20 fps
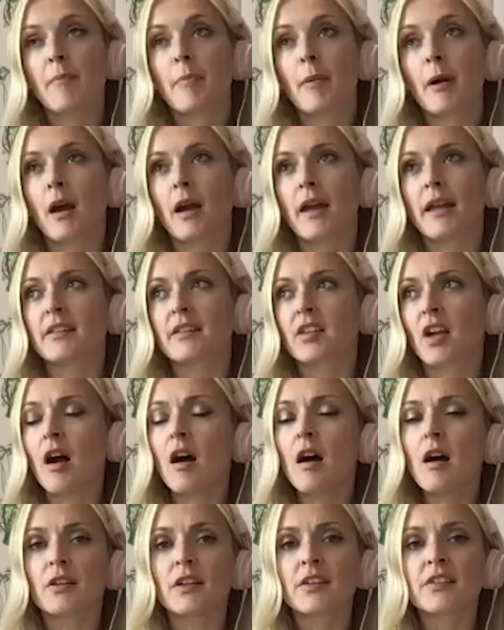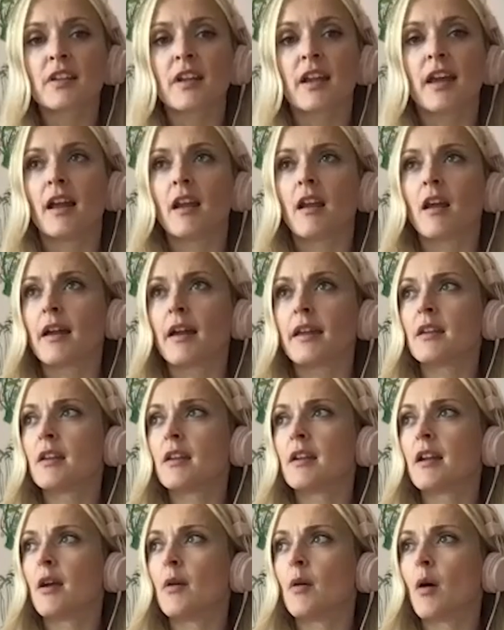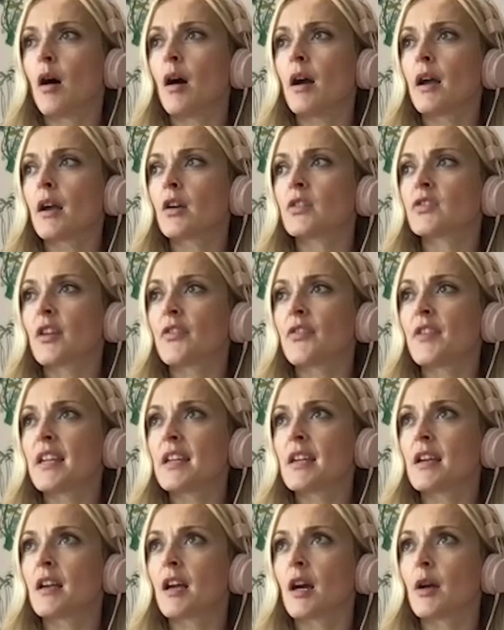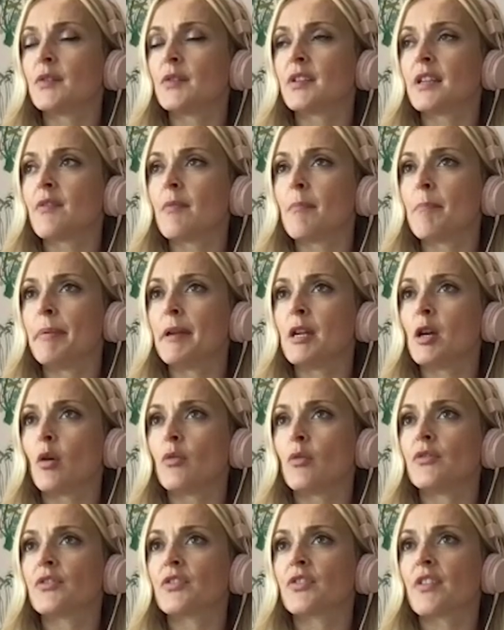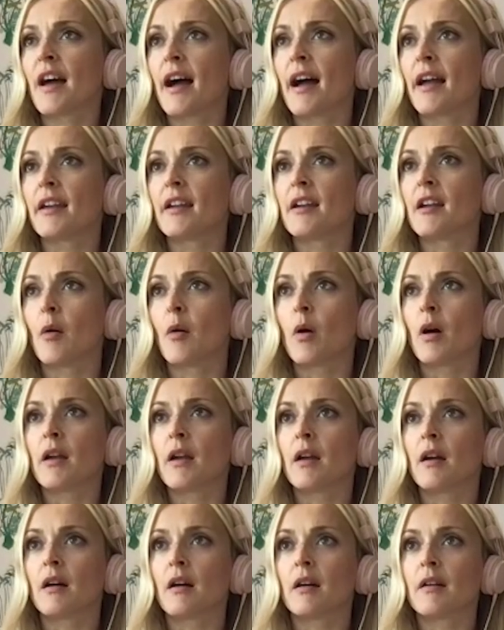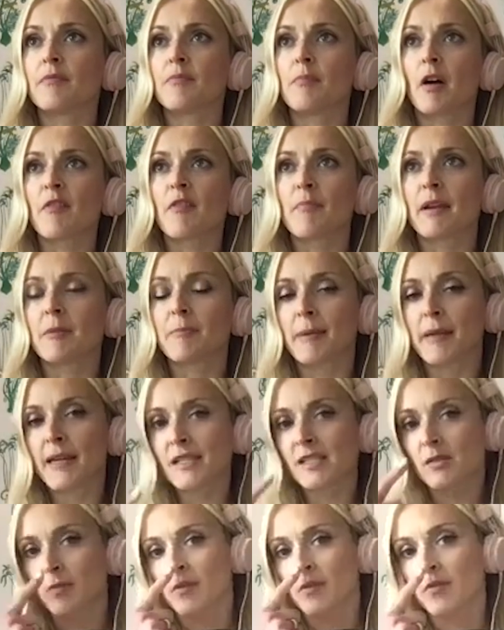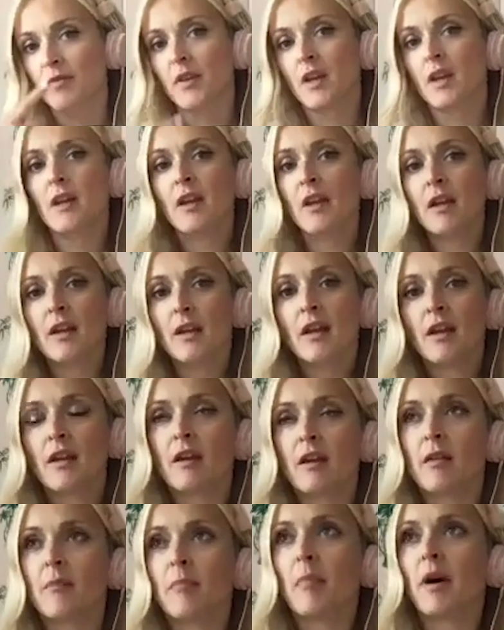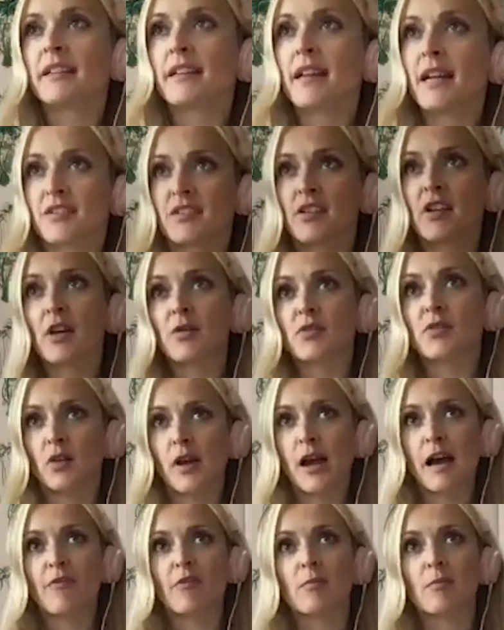but it's hard, isn't it? Like, you know, because I think it goes even beyond that. You know, I've made peace with my dad's nose that I have on.